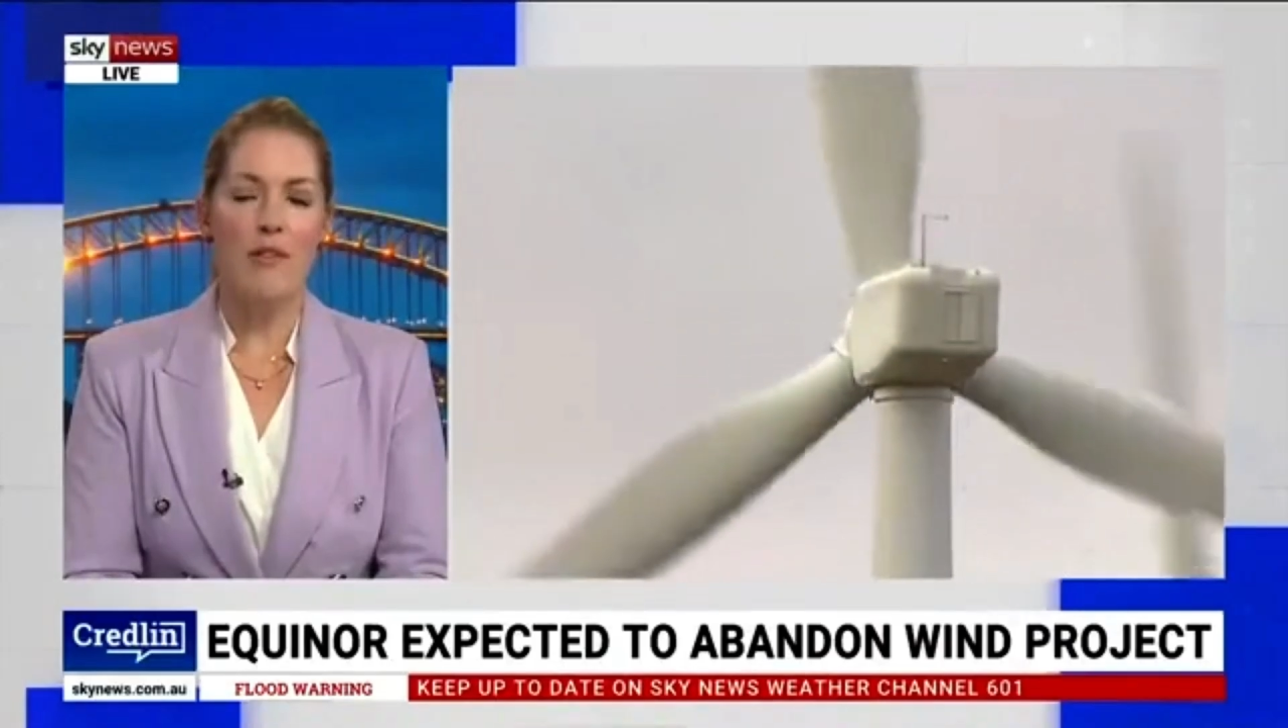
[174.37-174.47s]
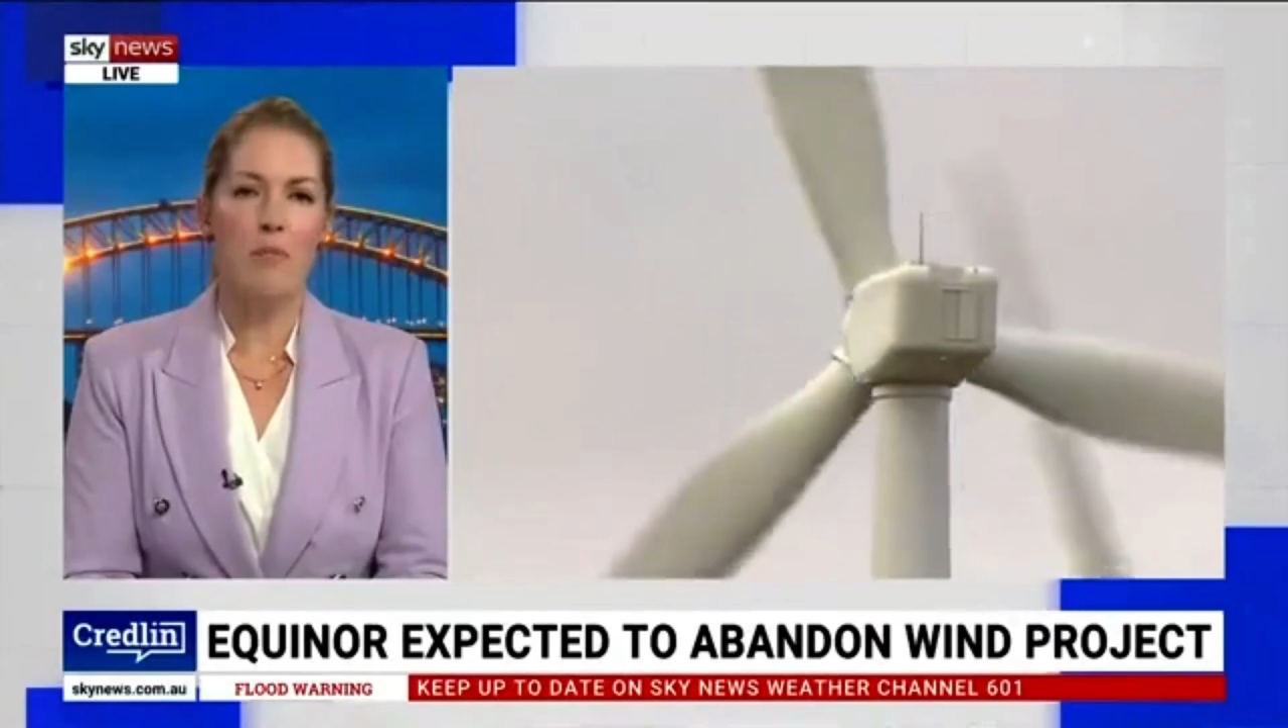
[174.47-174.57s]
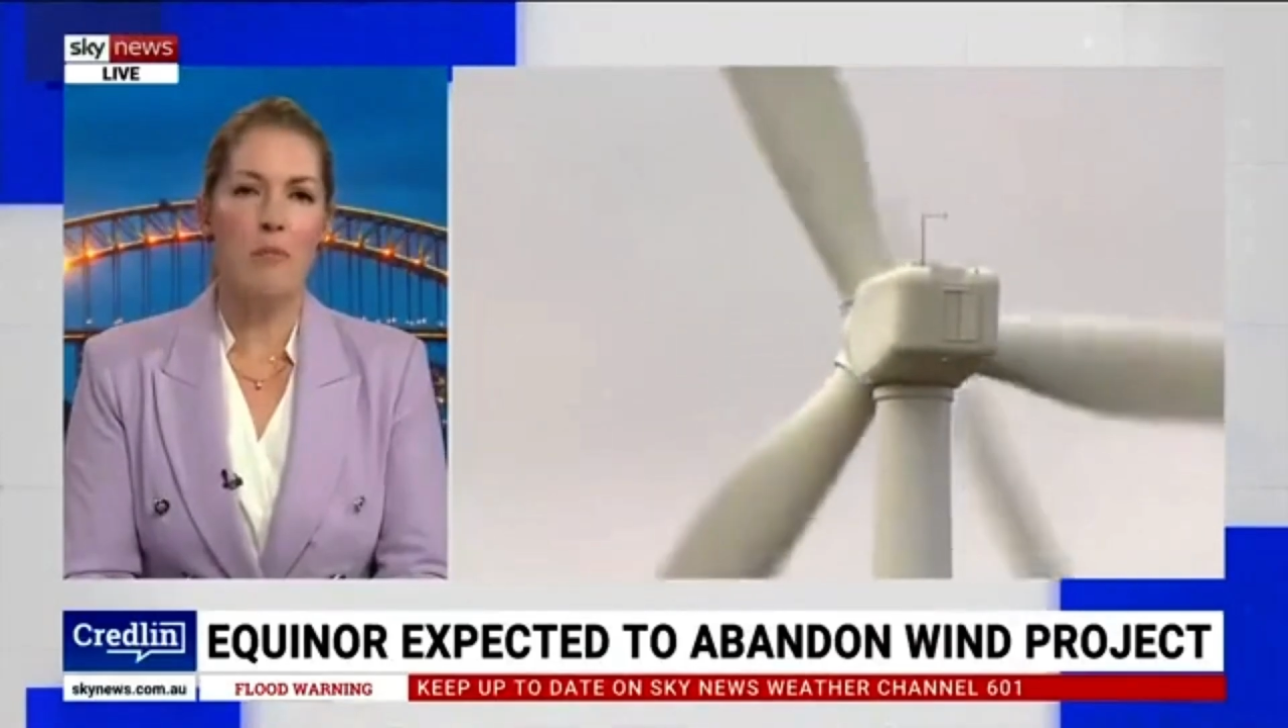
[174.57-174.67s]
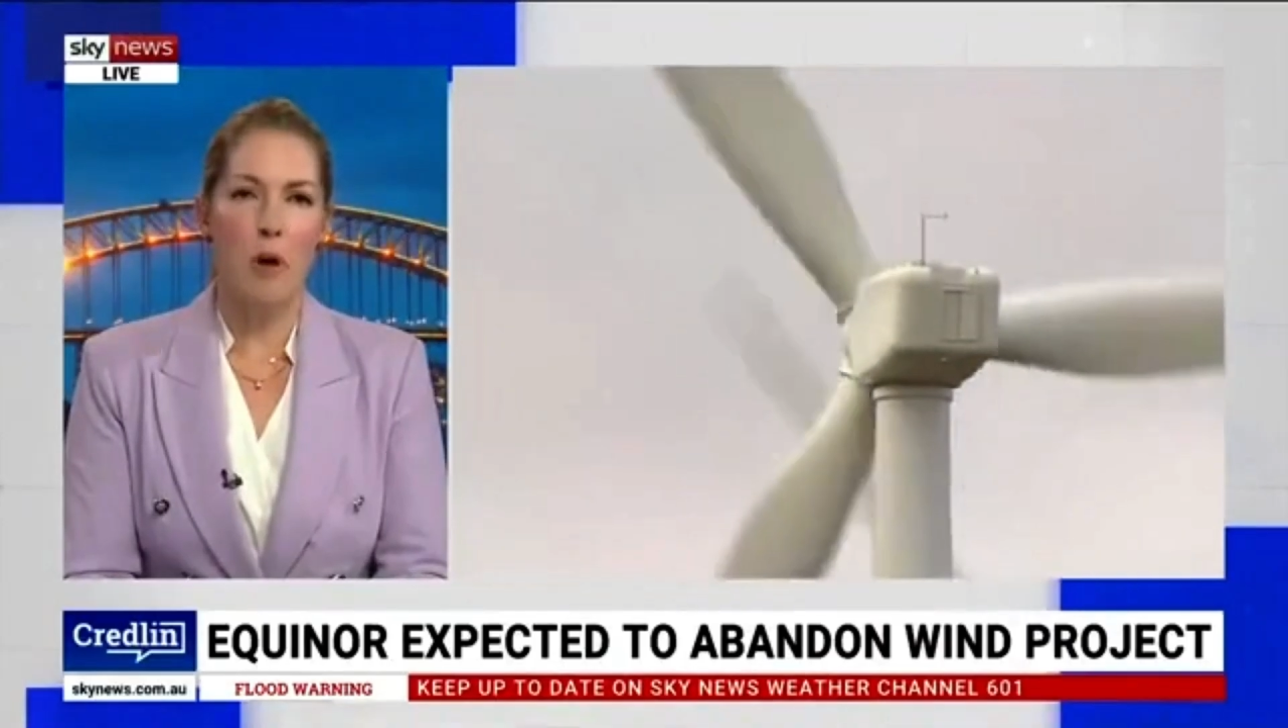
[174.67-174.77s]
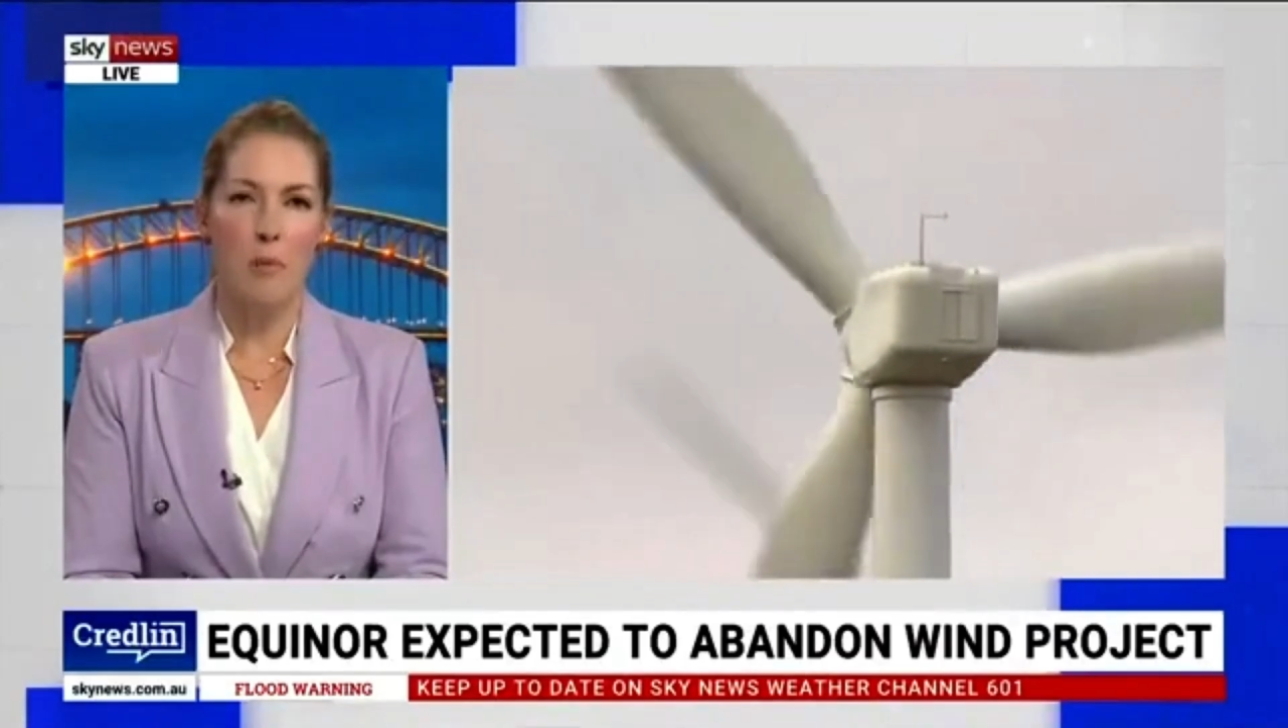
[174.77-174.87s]
a
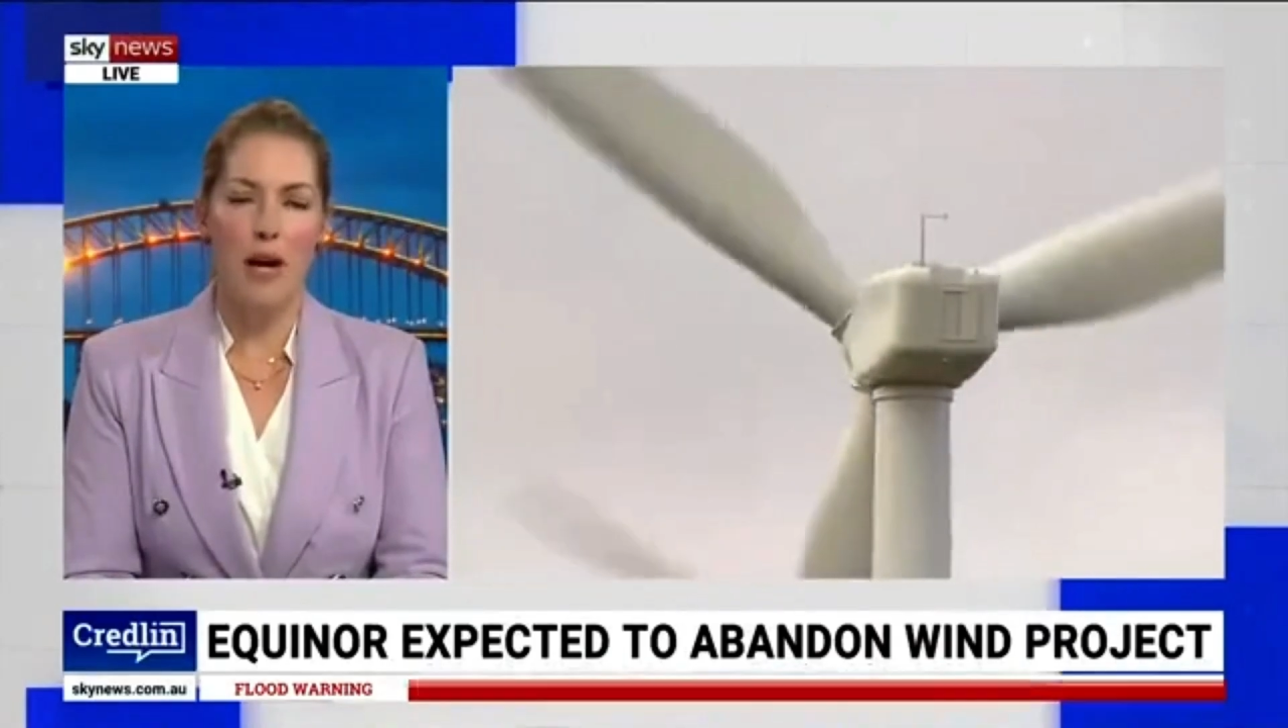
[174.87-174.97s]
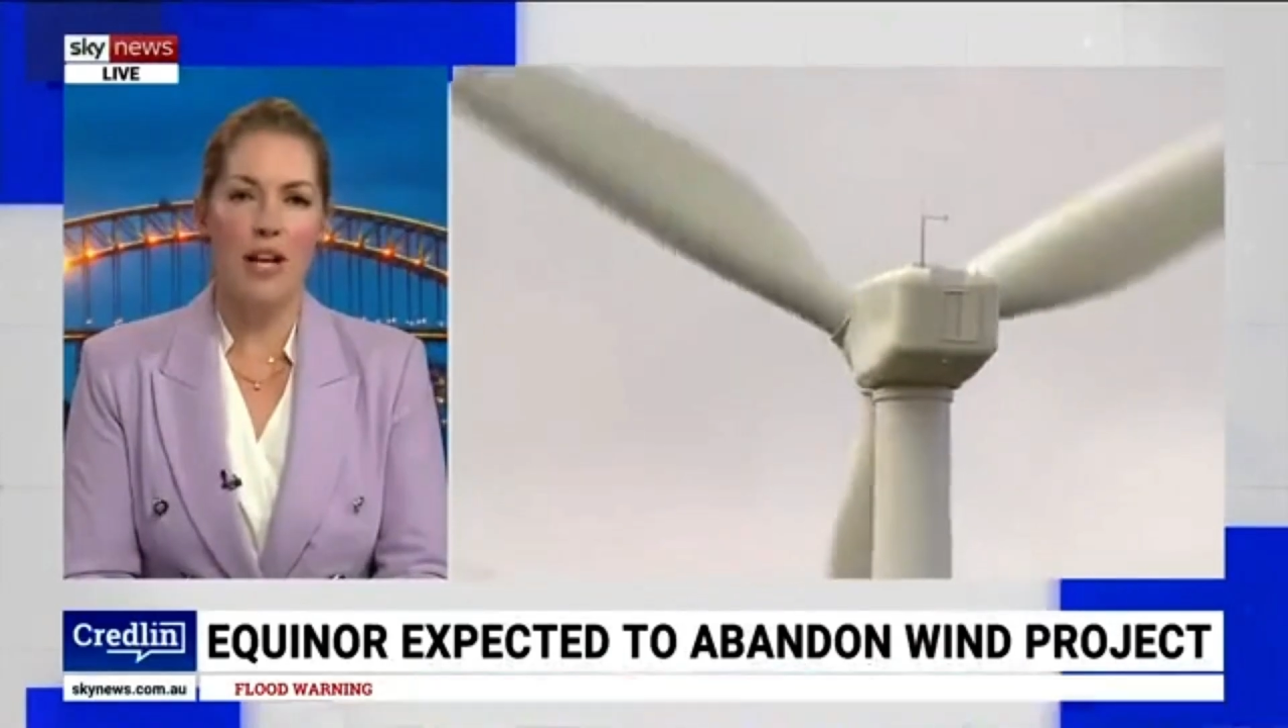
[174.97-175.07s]
proper